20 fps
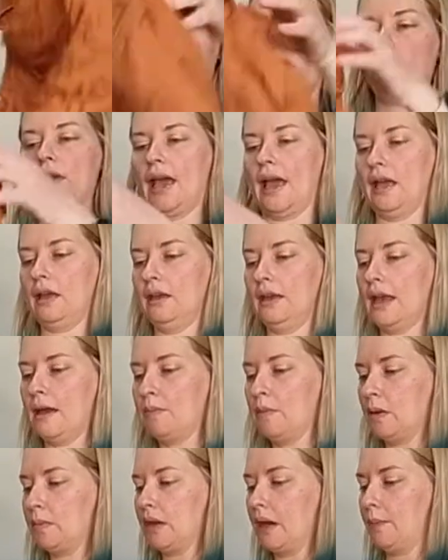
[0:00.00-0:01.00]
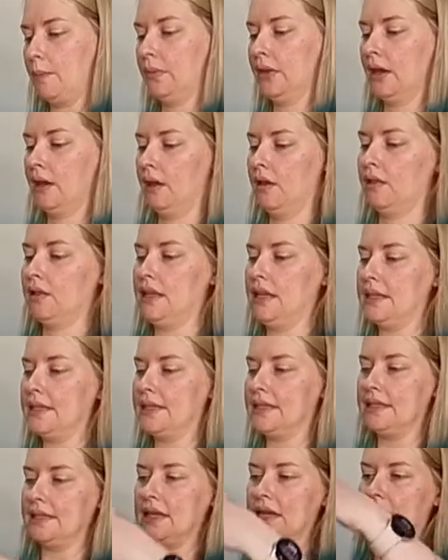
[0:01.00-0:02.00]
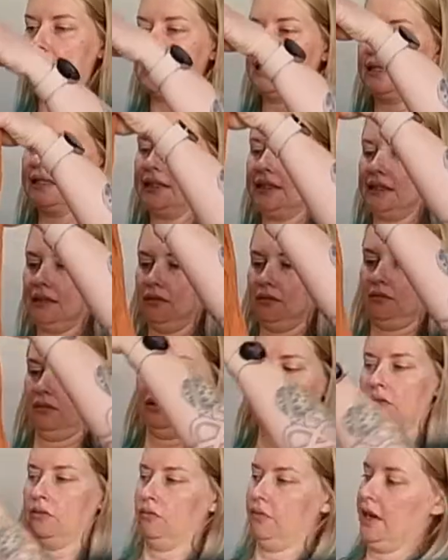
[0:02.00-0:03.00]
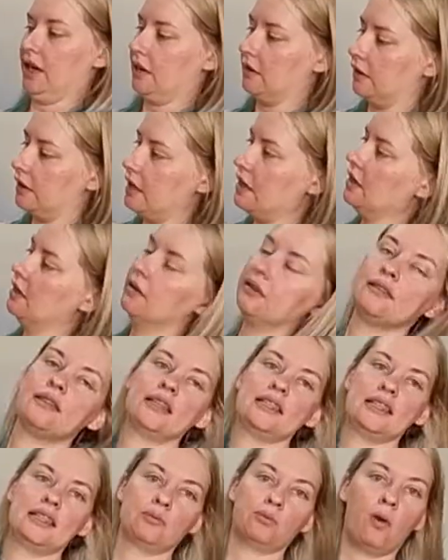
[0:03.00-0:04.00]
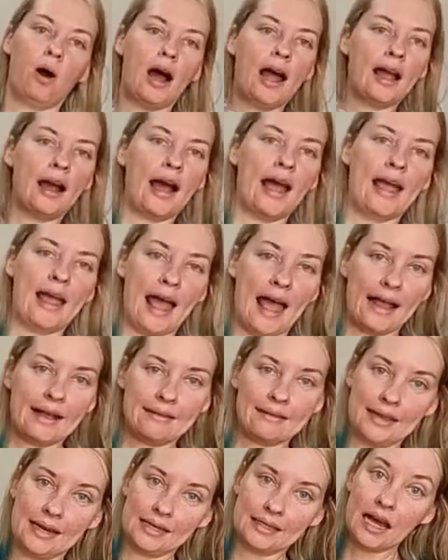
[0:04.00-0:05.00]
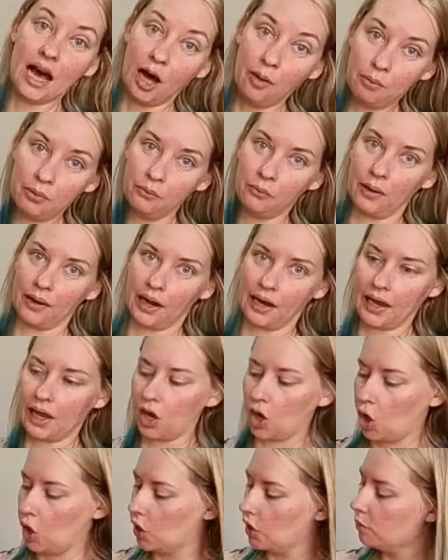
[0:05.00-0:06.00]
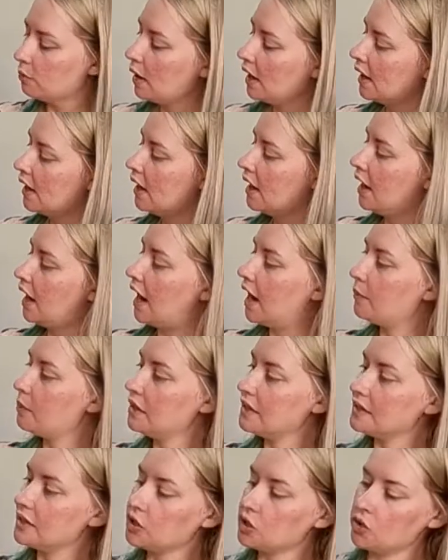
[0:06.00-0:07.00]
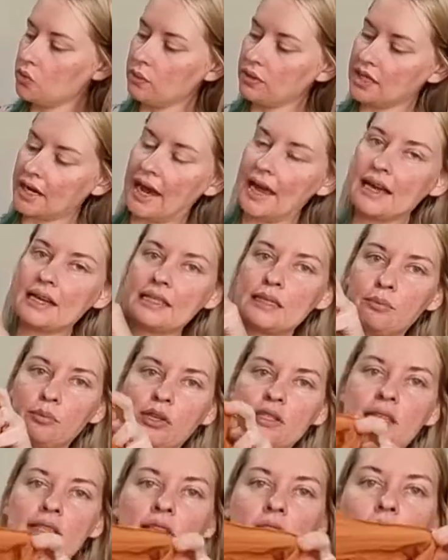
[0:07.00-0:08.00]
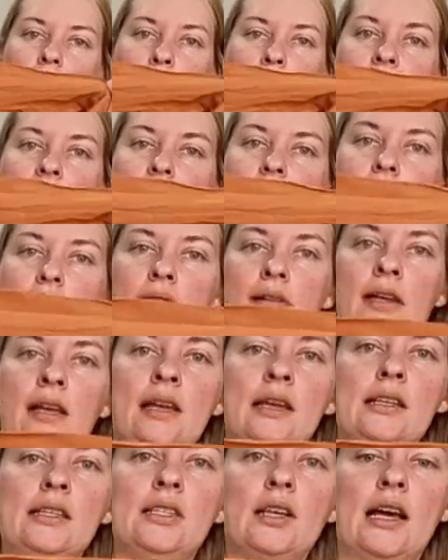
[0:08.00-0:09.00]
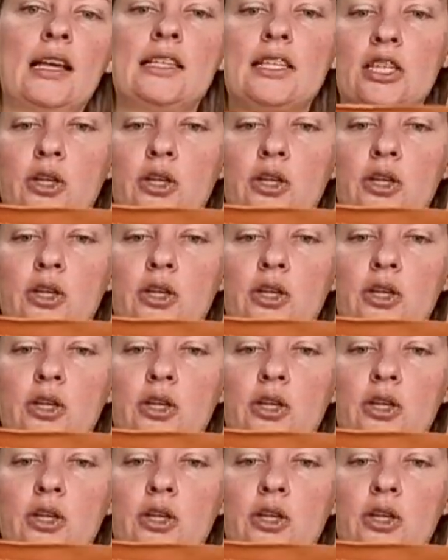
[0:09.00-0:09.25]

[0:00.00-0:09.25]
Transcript: Okay. Yep. This is wrinkly. This is why I hang things up when I get home. This is new with tags, Princess Highway. Size